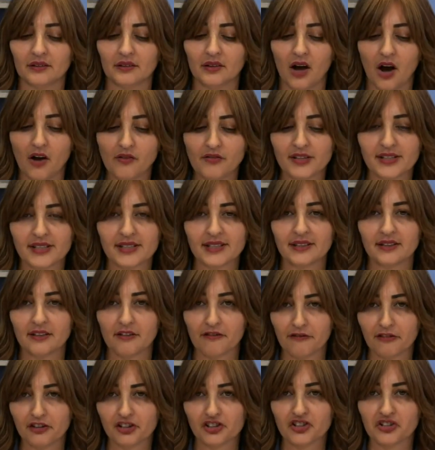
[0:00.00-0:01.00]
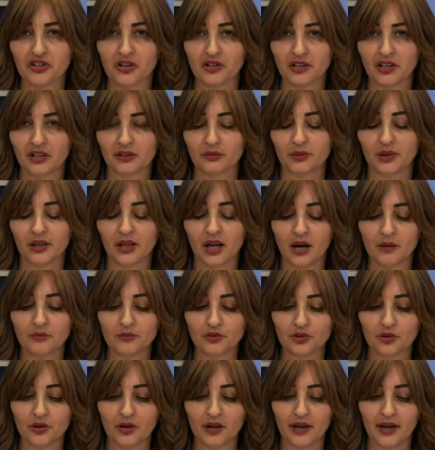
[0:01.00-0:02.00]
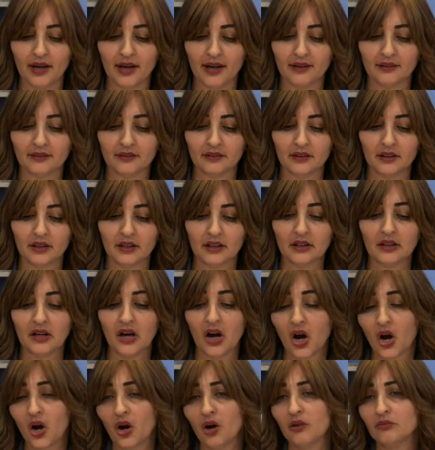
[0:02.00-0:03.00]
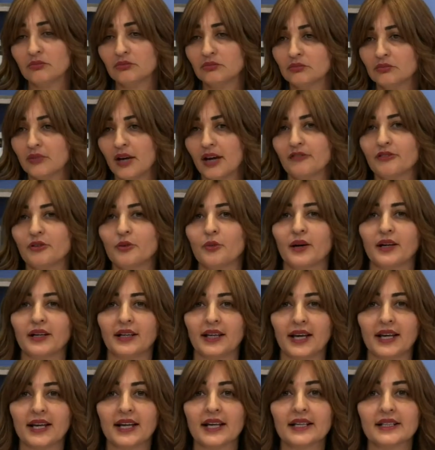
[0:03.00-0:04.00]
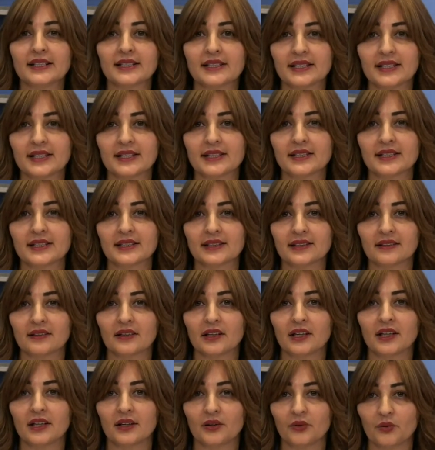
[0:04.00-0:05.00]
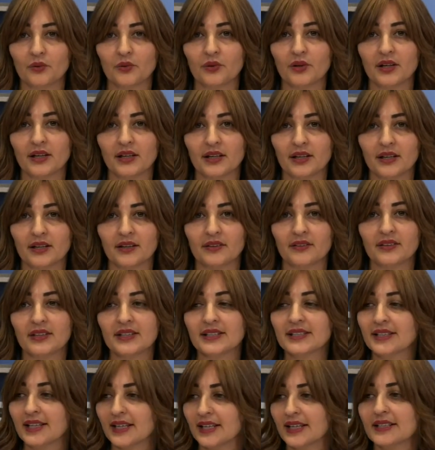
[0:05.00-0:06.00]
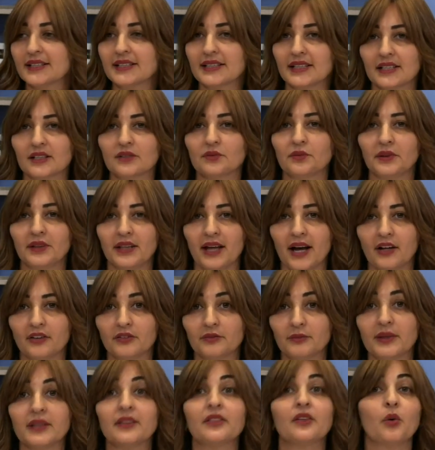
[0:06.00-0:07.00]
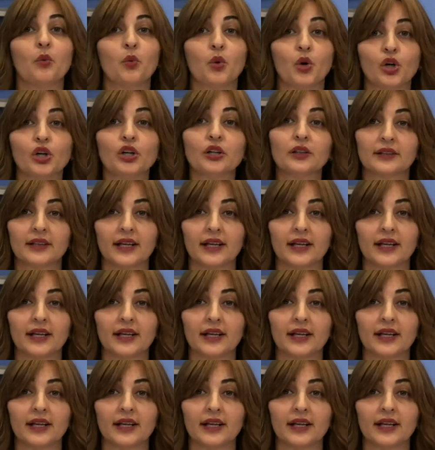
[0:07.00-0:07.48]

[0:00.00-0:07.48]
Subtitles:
Obviously, the first thought that will come to our head, oh, everyone can exist, this can exist without me, the world